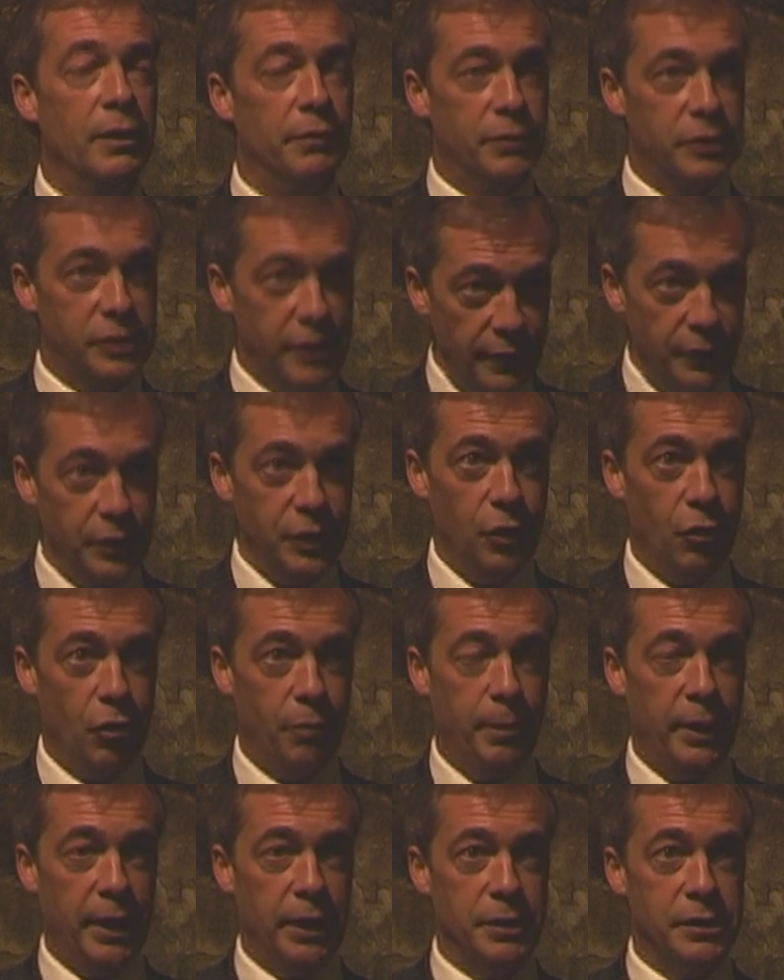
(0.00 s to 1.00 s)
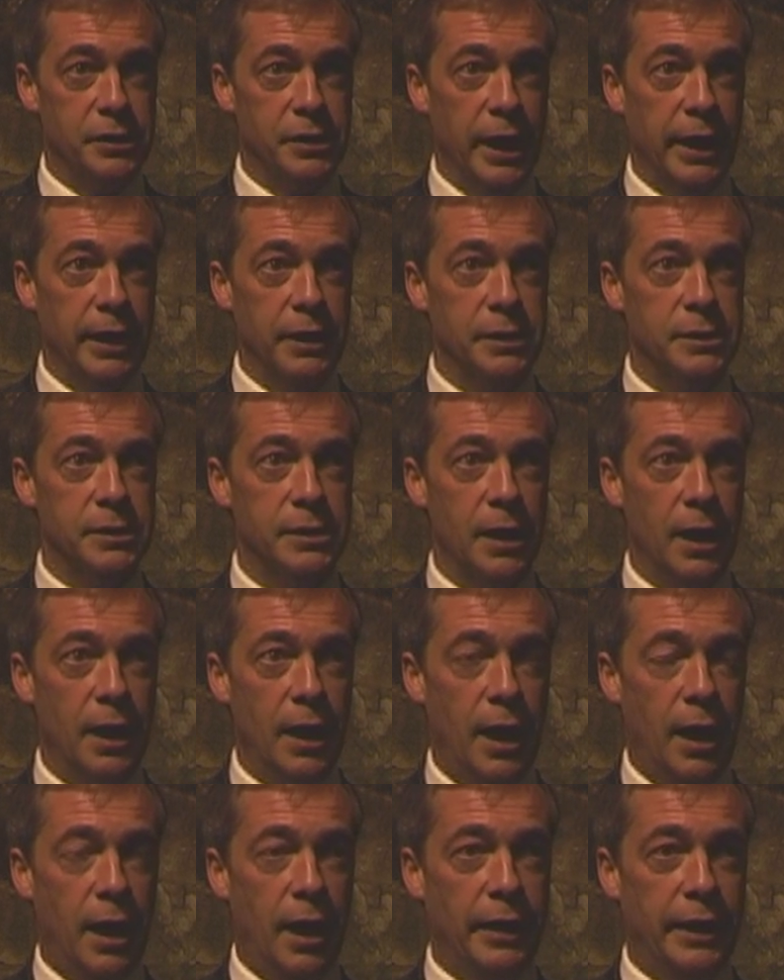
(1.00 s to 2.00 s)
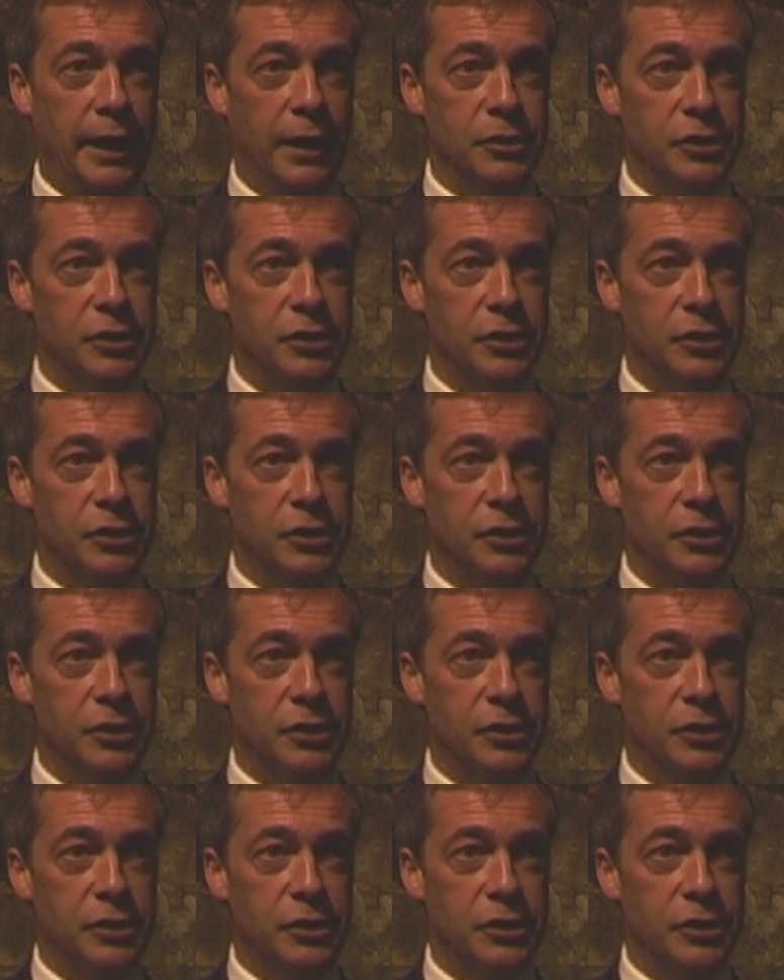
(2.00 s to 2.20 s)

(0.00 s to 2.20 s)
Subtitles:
The southern European states are now